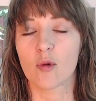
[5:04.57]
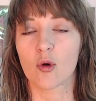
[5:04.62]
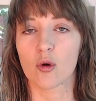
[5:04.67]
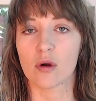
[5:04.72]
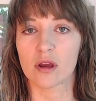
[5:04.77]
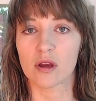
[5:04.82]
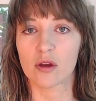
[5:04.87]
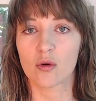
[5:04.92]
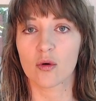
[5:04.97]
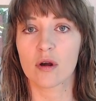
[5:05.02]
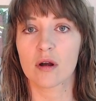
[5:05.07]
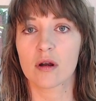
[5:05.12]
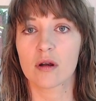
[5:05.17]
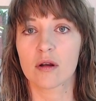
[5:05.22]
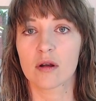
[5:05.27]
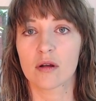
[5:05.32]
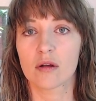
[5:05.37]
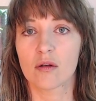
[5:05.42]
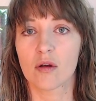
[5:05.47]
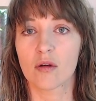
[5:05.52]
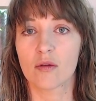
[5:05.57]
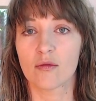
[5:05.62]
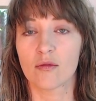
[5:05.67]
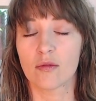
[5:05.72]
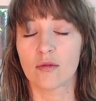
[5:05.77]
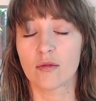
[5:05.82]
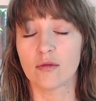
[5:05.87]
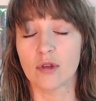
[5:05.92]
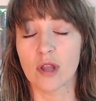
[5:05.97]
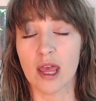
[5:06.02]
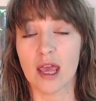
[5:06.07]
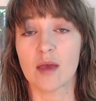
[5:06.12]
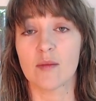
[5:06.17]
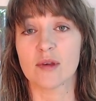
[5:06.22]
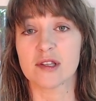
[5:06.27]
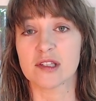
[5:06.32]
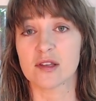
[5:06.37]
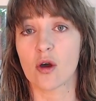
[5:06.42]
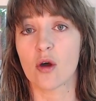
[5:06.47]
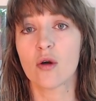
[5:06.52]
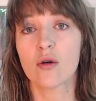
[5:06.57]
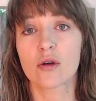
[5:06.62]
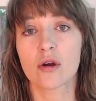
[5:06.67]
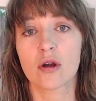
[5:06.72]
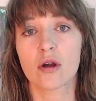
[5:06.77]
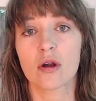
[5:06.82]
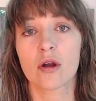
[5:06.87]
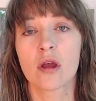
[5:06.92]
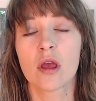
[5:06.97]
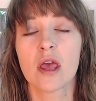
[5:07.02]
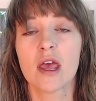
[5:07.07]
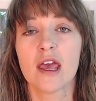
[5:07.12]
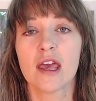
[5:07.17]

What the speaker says: or your name as the owner